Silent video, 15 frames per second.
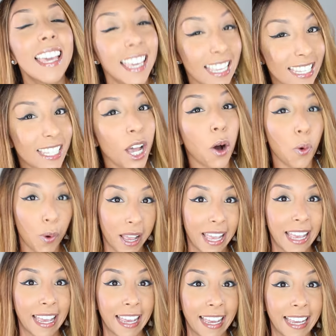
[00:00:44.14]
It's a
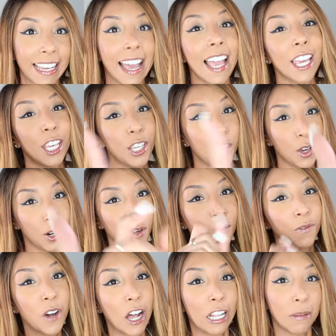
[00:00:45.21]
wig. You
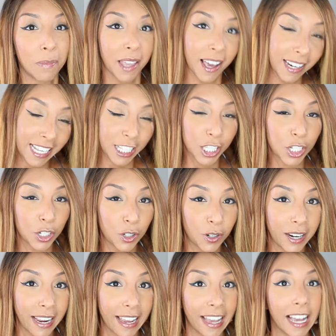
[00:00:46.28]
don't follow me on
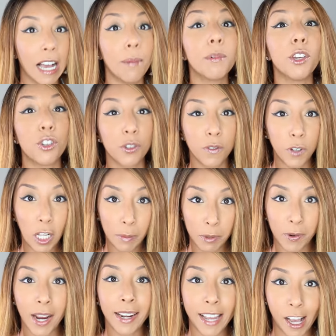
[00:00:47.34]
Instagram. You should follow
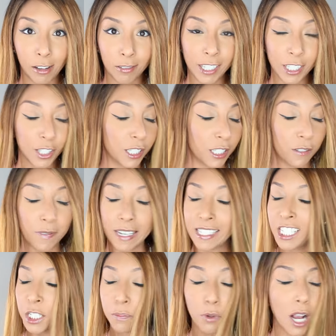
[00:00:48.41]
me right now. Let's just fix
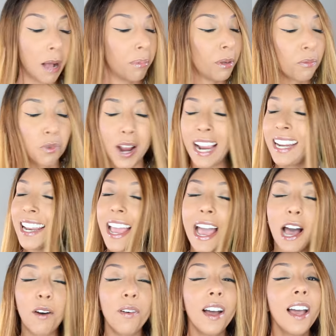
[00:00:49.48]
this problem right
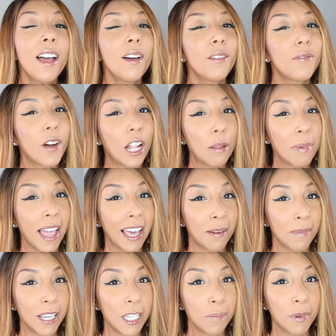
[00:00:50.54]
now. Follow me
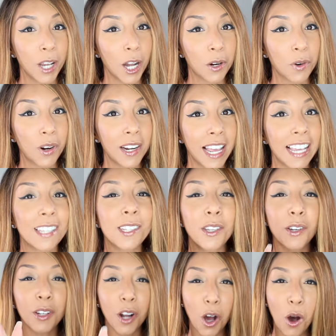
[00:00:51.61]
at Ms. Bianca Renee so
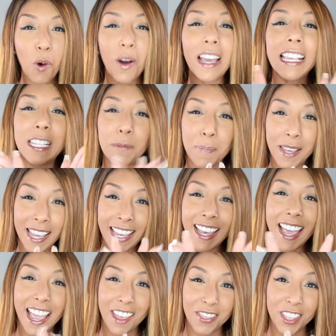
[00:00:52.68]
you could always be
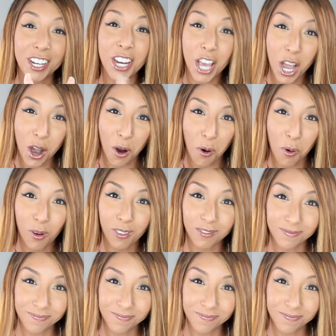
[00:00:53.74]
in the know.